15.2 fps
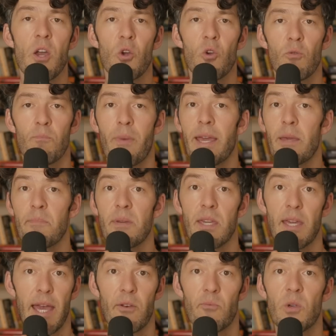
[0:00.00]
who might
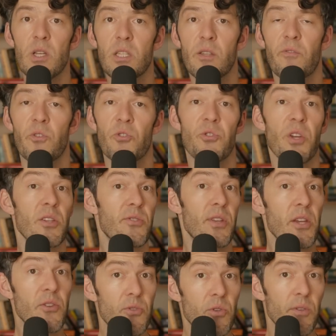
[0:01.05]
be at risk for
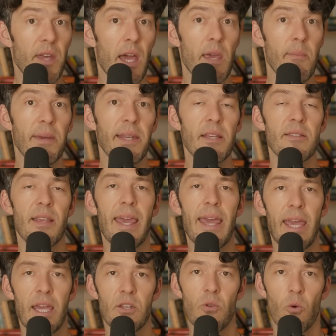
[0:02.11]
gestational diabetes
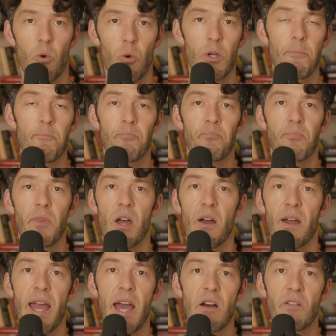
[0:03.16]
and or
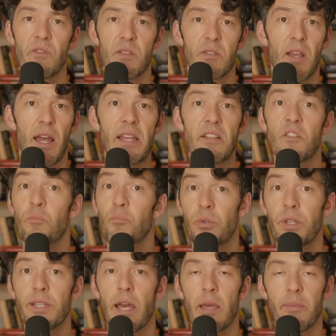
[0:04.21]
uh, have signs of
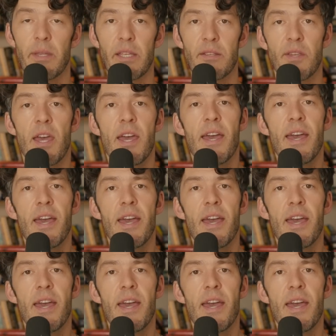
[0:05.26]
prediabetes.